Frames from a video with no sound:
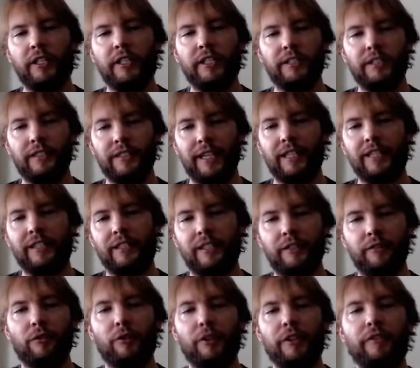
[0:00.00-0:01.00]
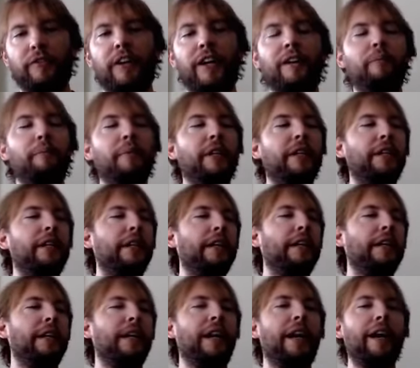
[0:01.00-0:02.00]
It's actually 45, but
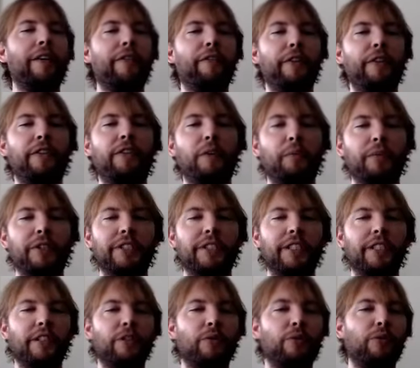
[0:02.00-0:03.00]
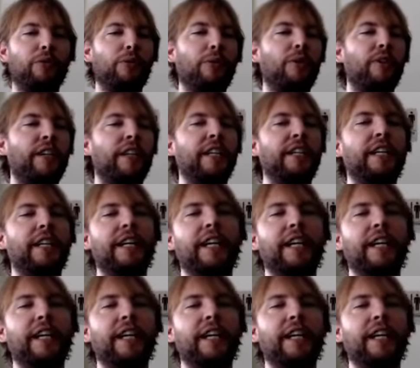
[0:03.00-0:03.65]
50% of the reward,